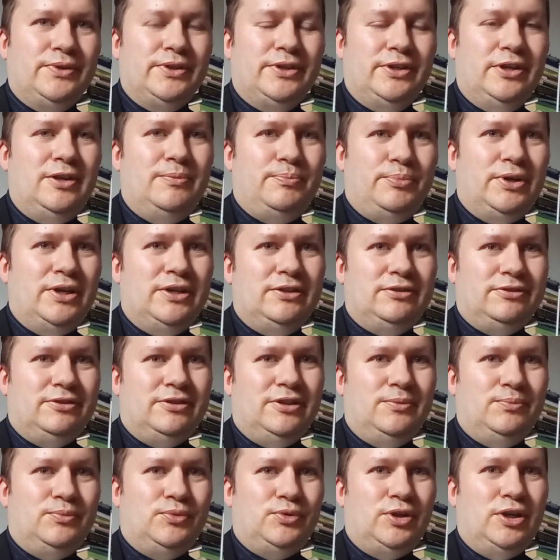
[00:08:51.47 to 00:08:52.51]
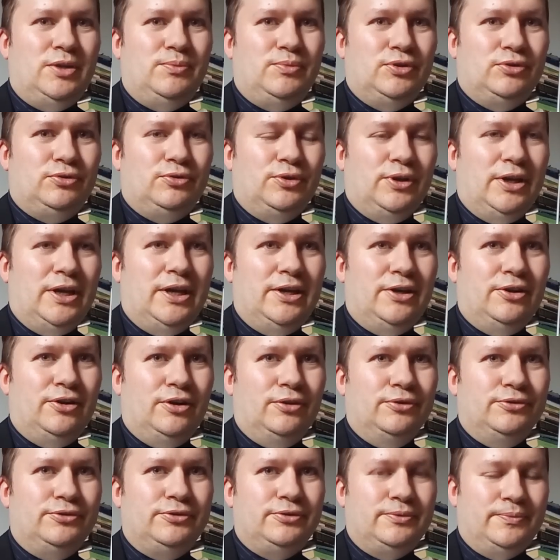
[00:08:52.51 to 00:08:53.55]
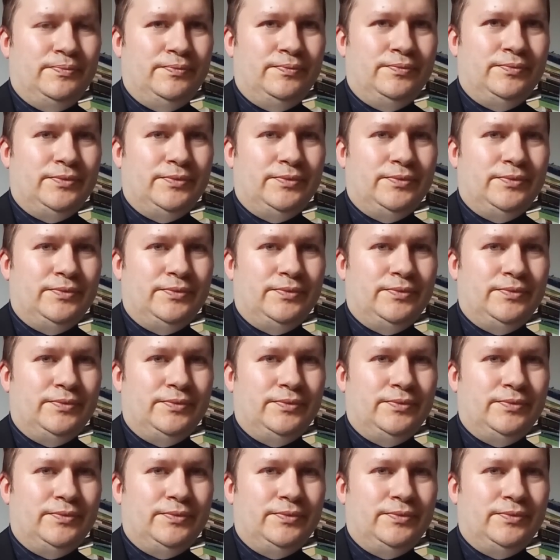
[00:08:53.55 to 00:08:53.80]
He pays tribute to the heroes